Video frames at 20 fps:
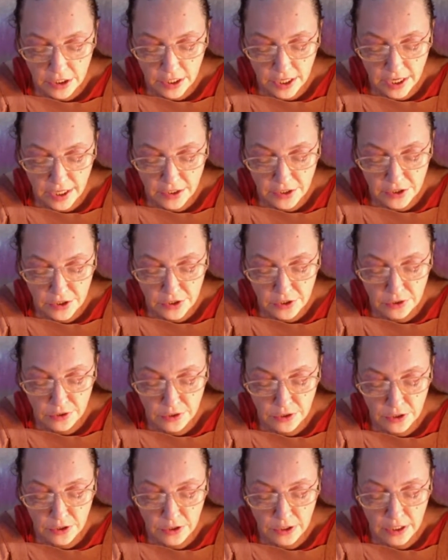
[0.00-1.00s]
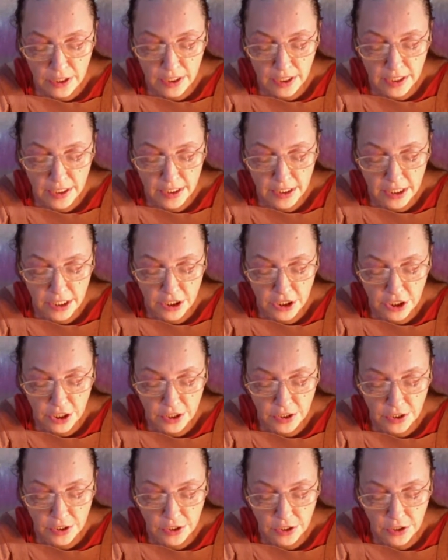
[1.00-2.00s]
external
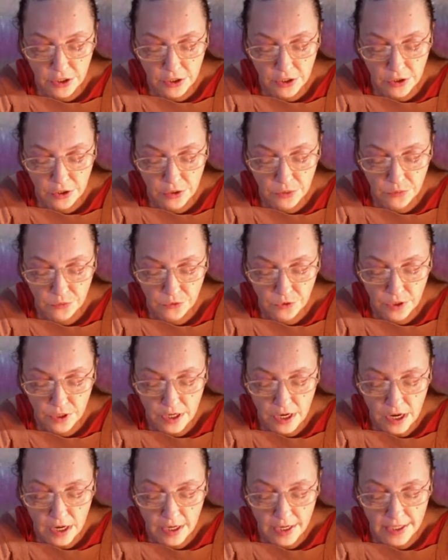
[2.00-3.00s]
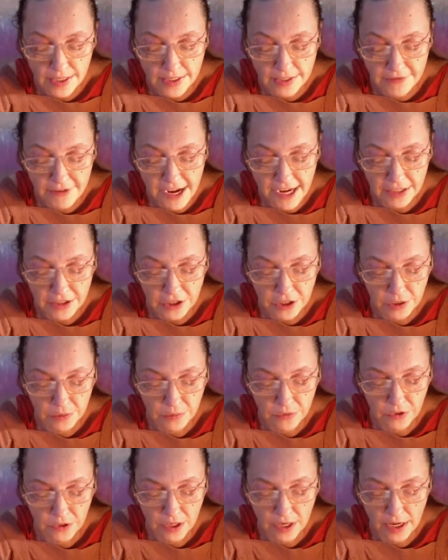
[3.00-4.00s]
additions to the home were not as
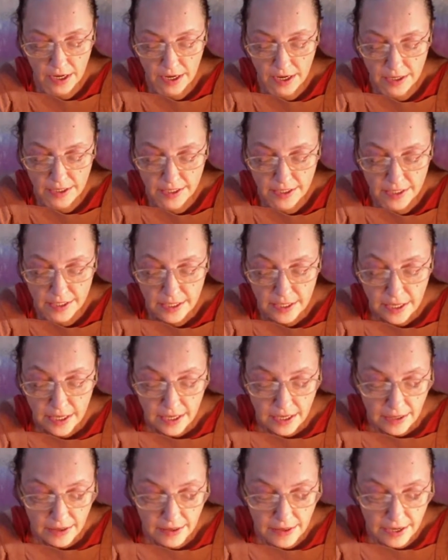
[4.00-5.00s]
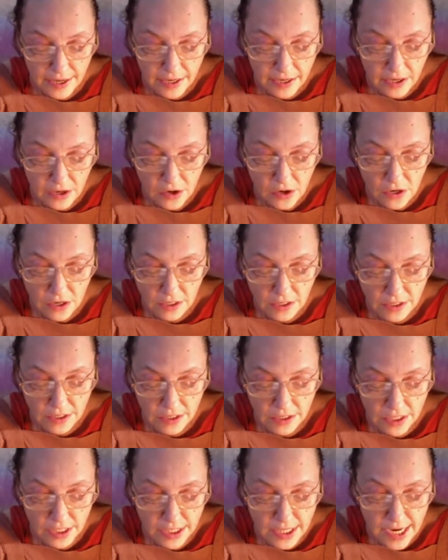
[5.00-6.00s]
fashionable as they are
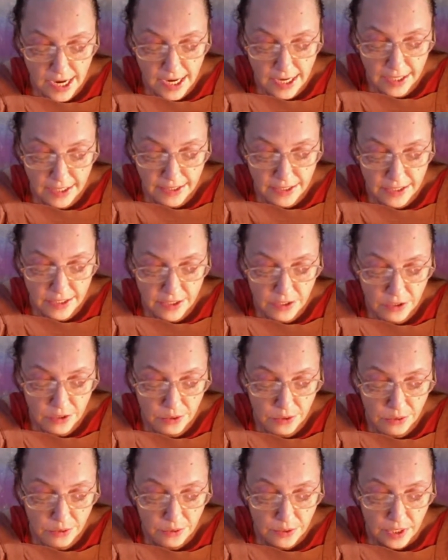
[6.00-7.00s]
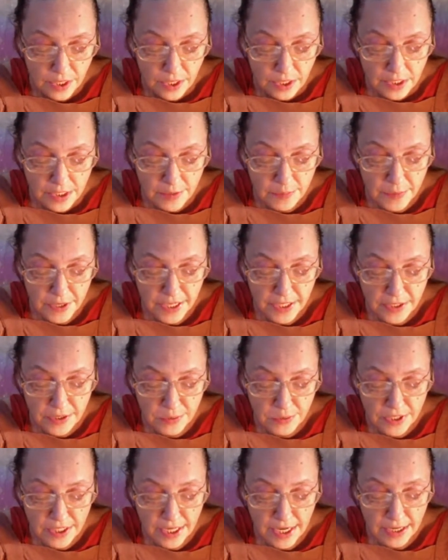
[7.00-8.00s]
today, so space
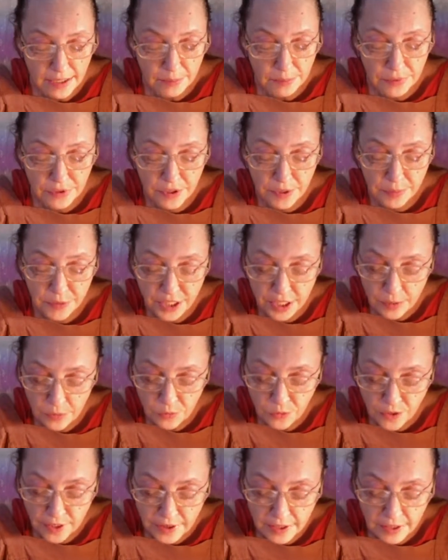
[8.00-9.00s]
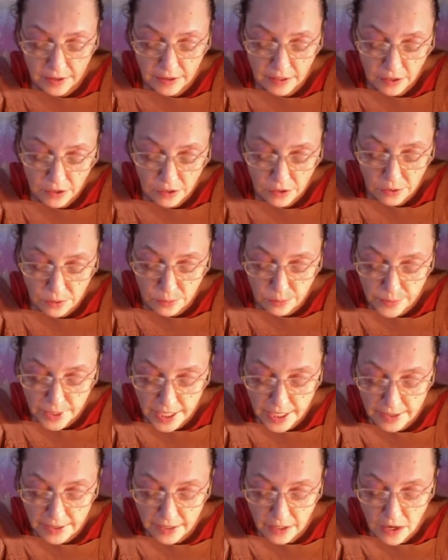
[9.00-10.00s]
was at a premium within the home,
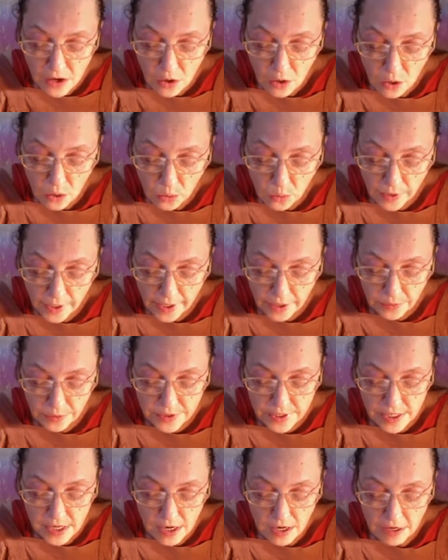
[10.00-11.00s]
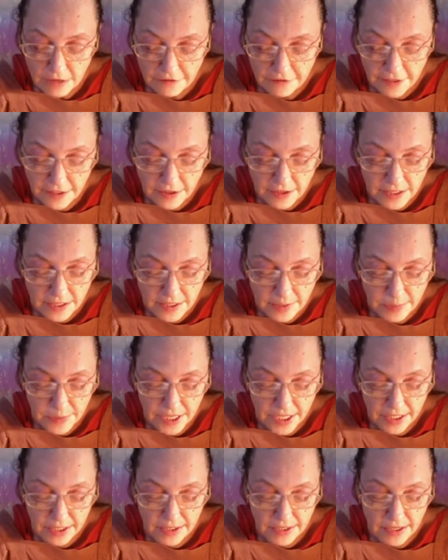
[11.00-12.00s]
and the hallway was often the
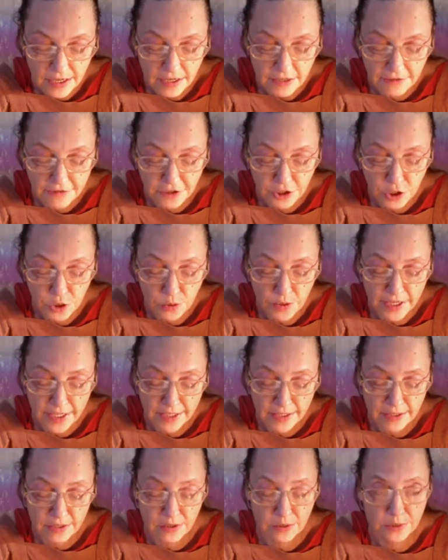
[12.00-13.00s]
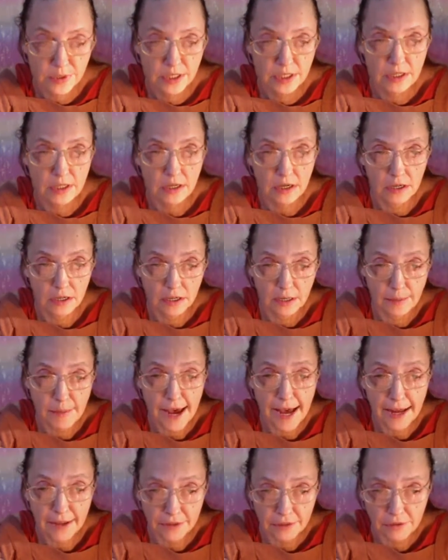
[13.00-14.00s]
space of choice to install a
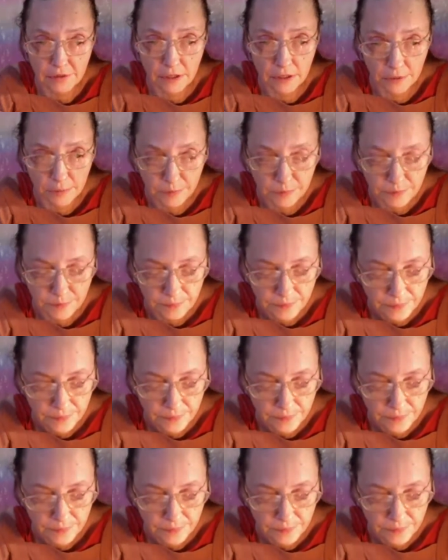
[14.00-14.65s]
bathroom.